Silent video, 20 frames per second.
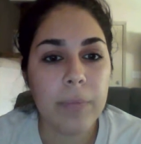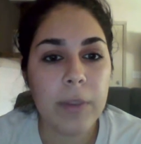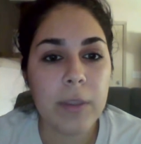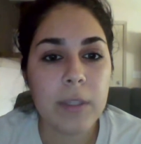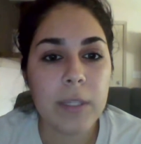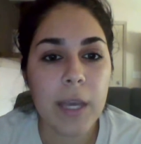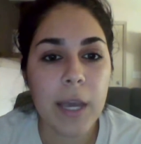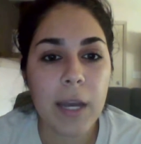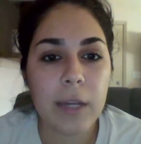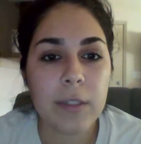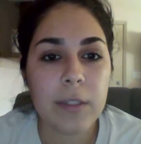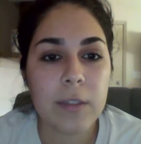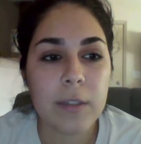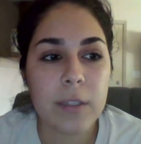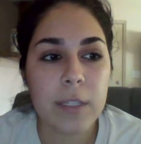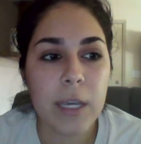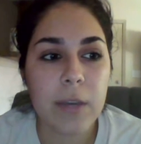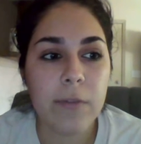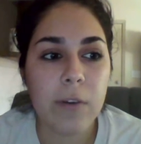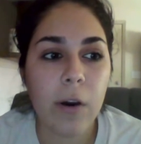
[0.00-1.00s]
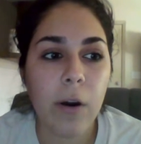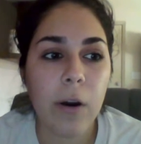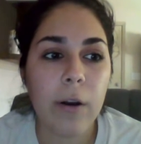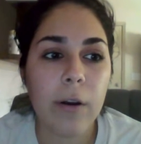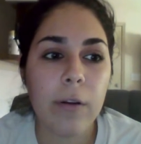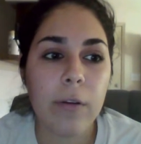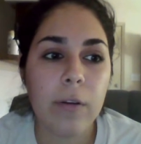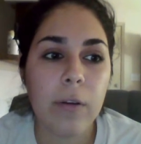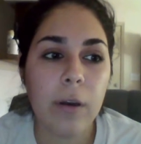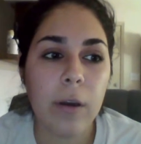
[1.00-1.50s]
This acts as a
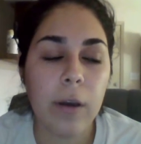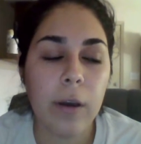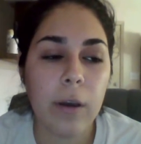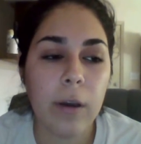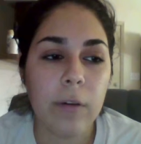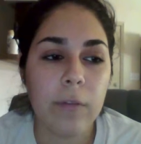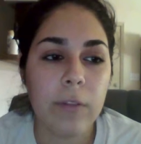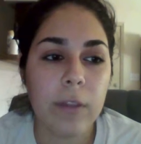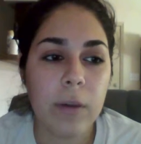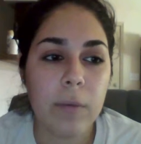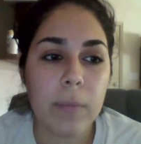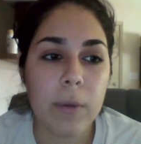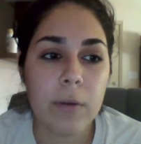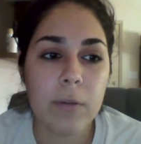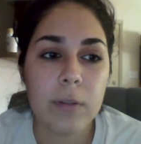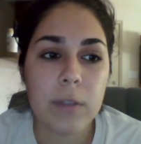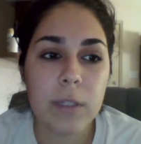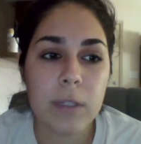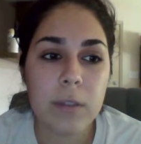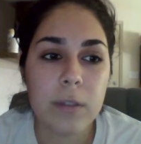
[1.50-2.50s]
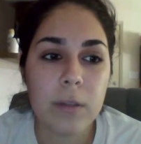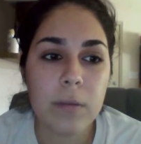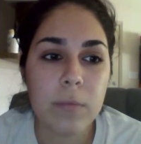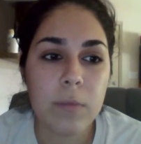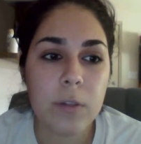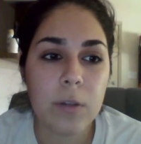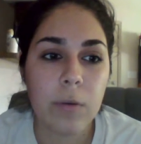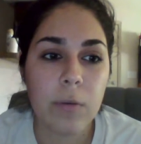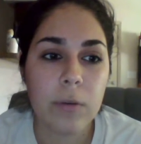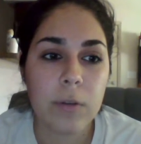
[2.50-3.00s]
safeguard of the immune system
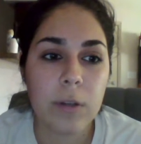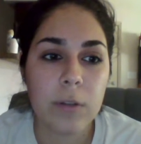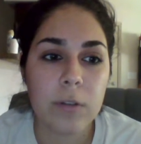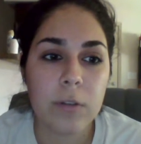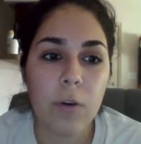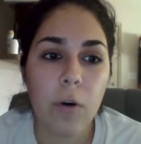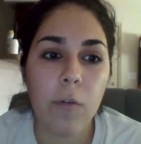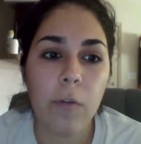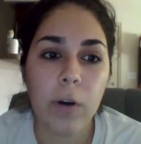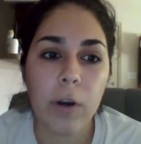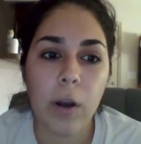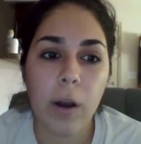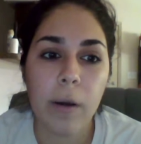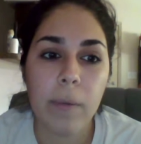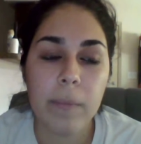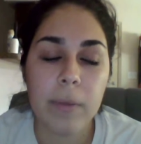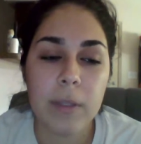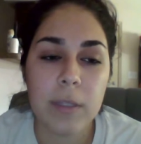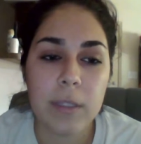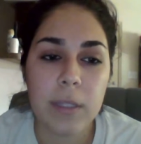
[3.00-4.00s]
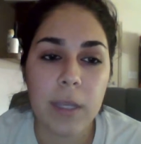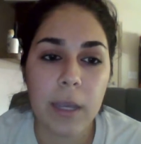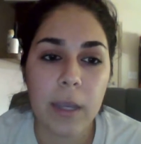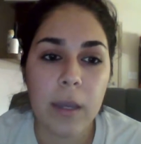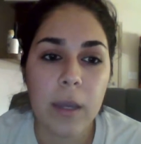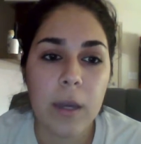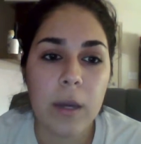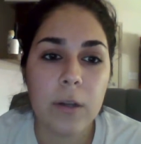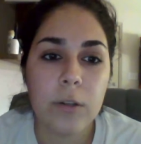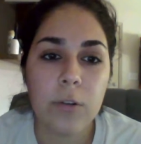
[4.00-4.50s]
so it doesn't overcompensate
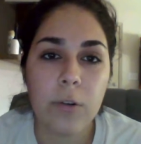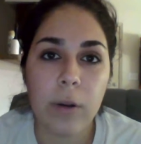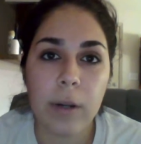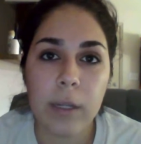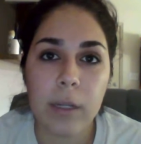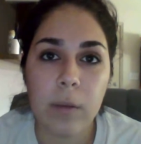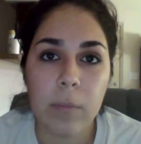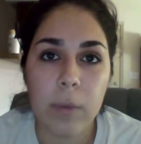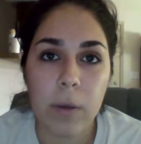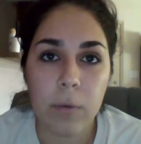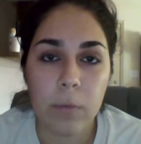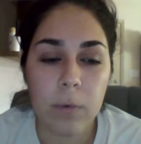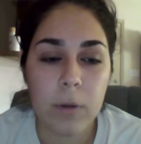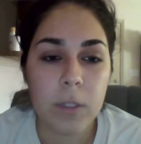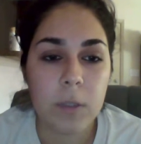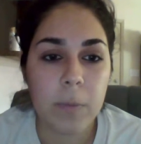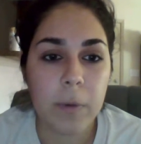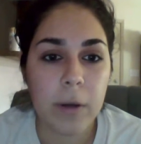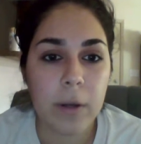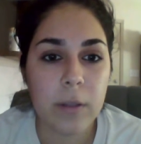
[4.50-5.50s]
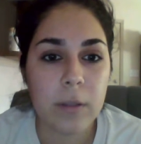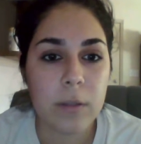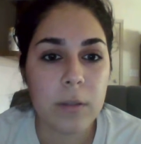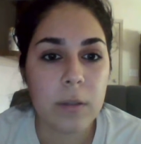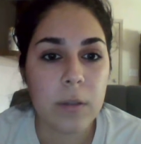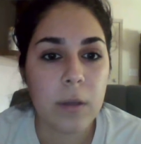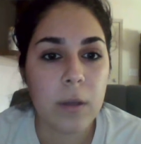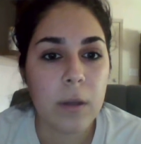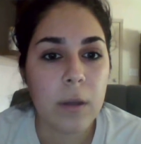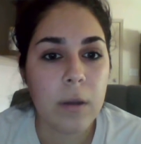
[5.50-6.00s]
during an immune
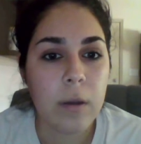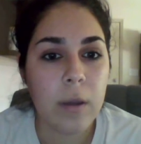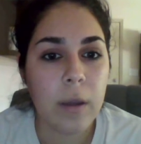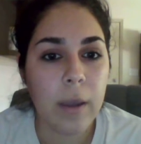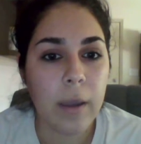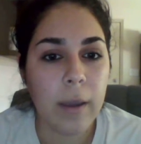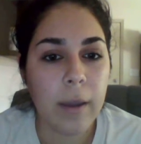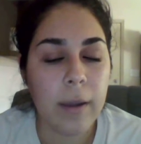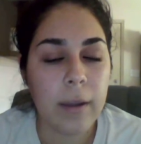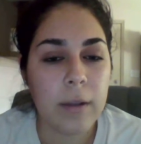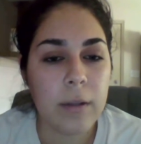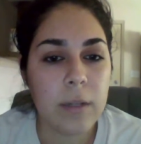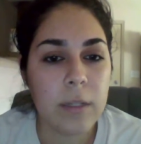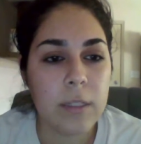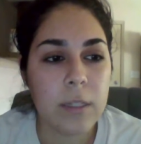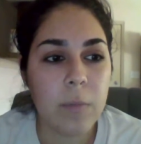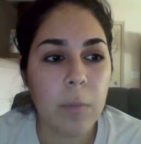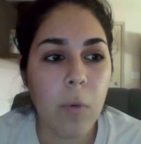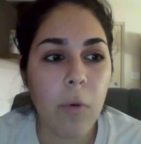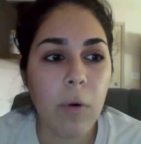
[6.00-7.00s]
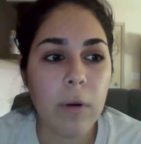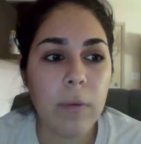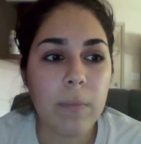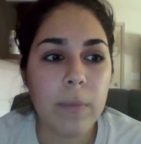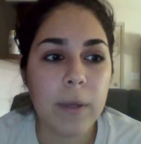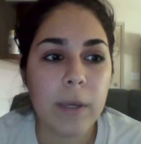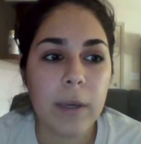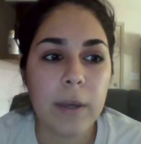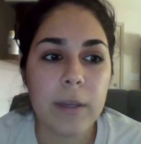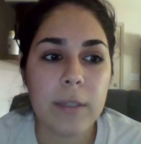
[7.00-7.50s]
response. And it's important
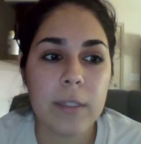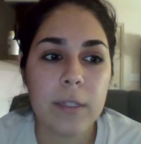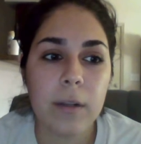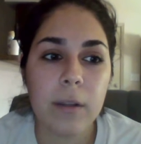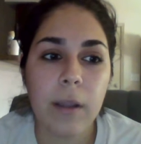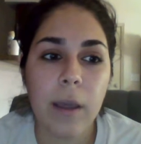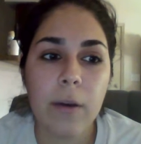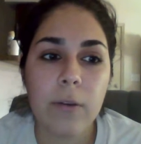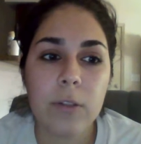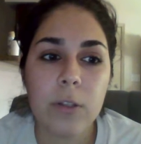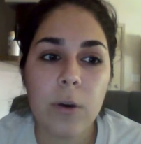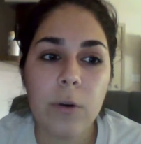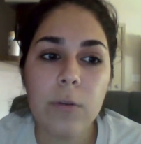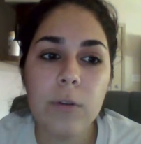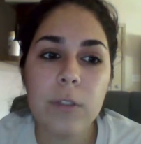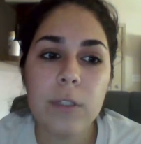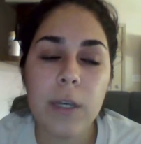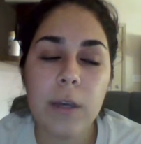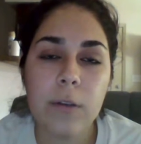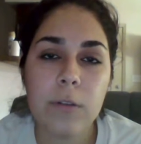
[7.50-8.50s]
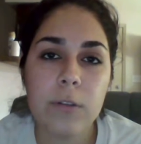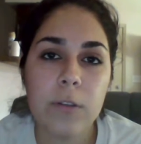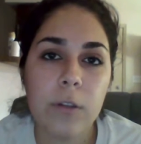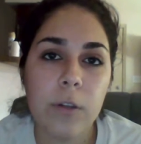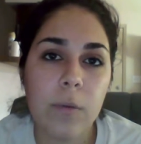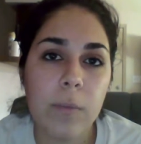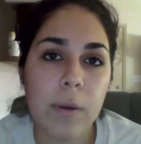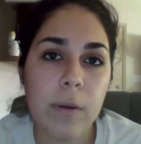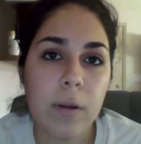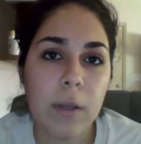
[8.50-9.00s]
because it allows host cells to
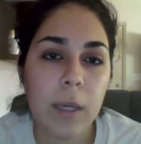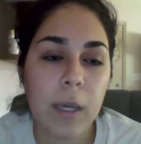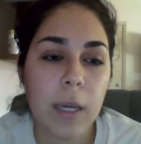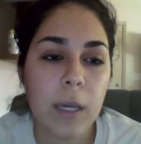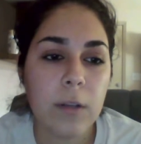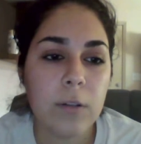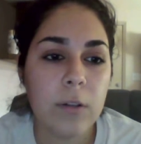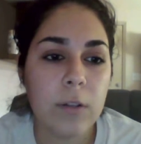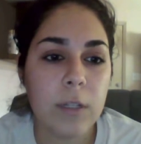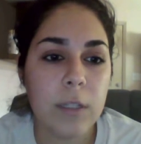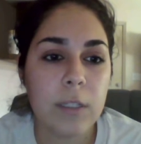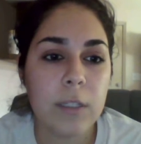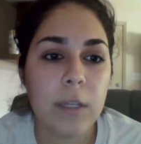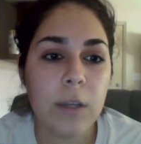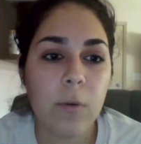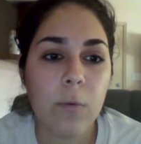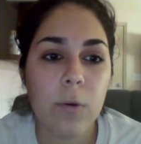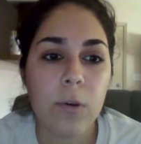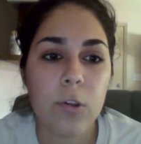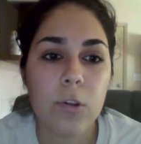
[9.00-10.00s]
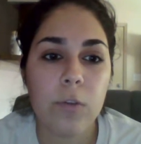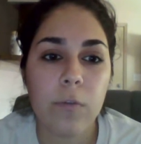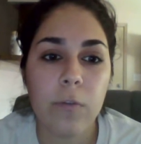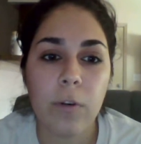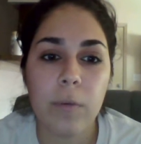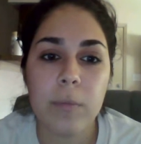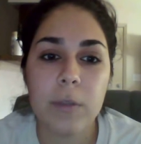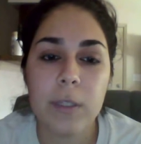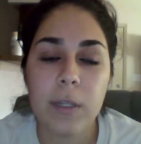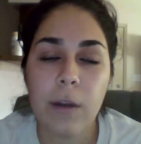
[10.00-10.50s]
communicate to distinguish
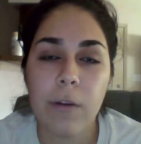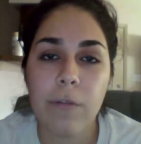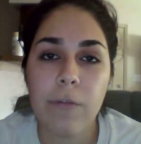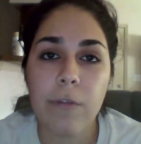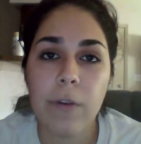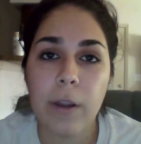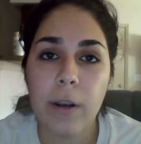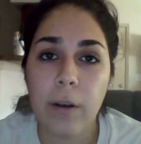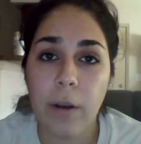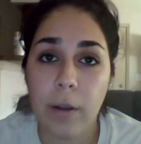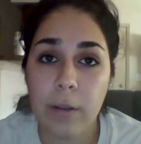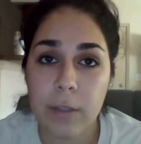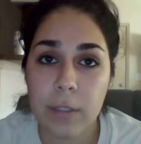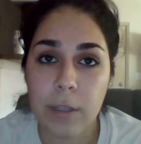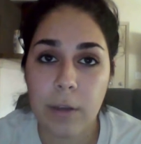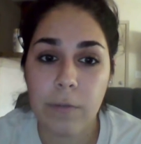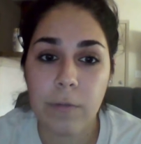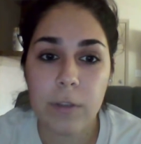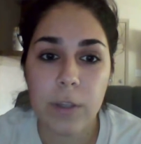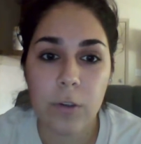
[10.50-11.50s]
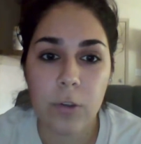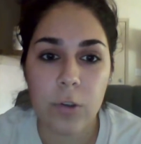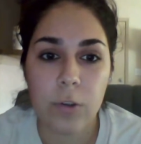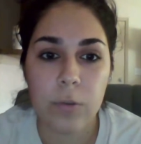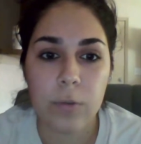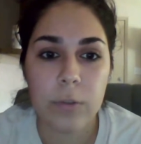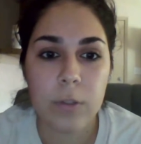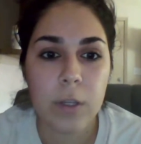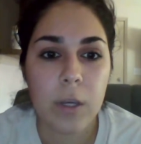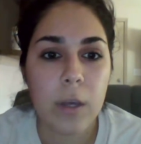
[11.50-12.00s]
from self and non-self
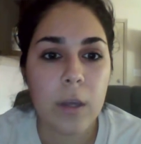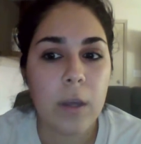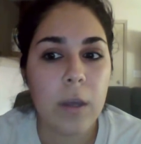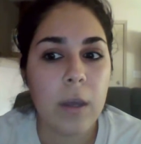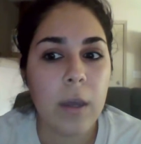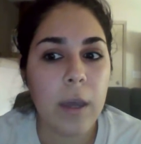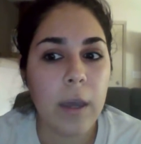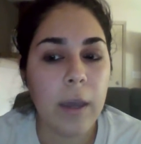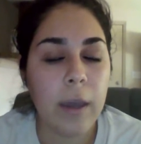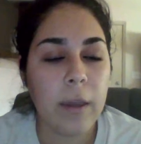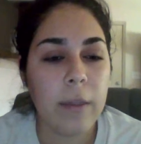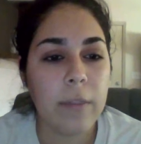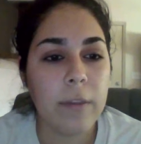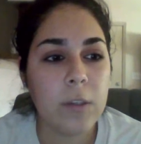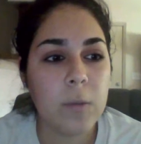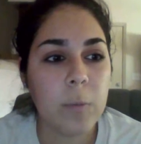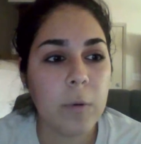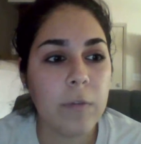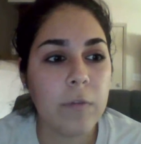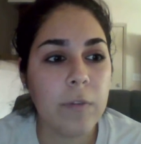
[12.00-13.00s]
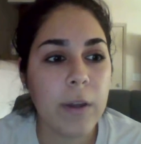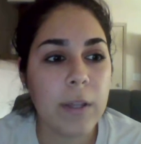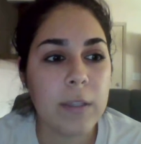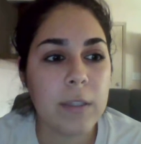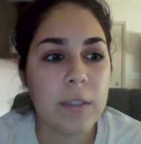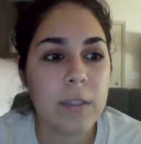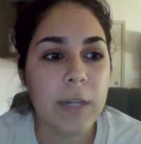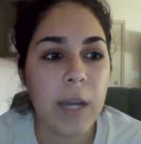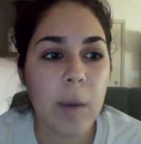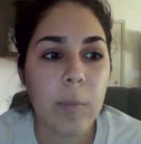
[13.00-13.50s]
tissues, and this
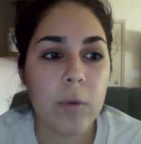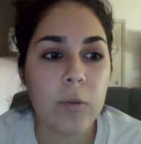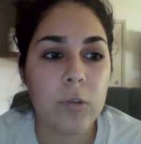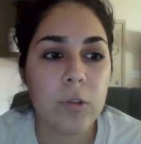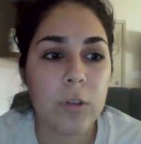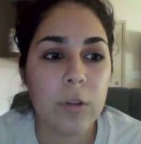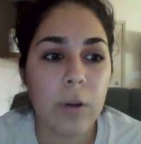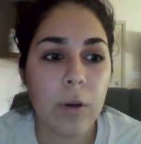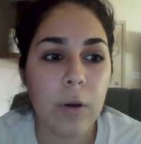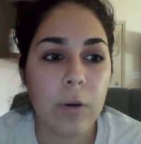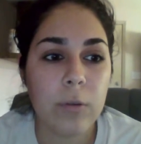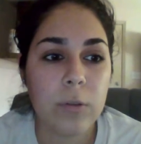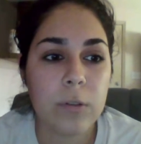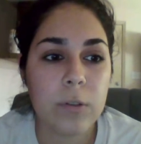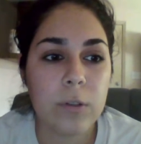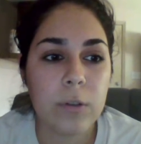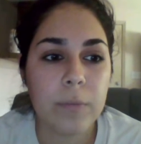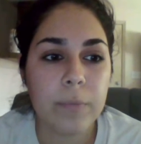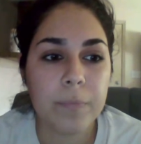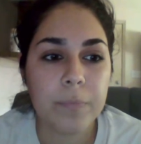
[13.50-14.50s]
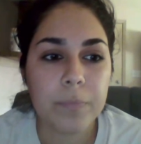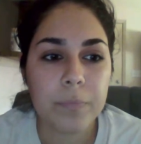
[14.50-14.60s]
prevents damage to the host.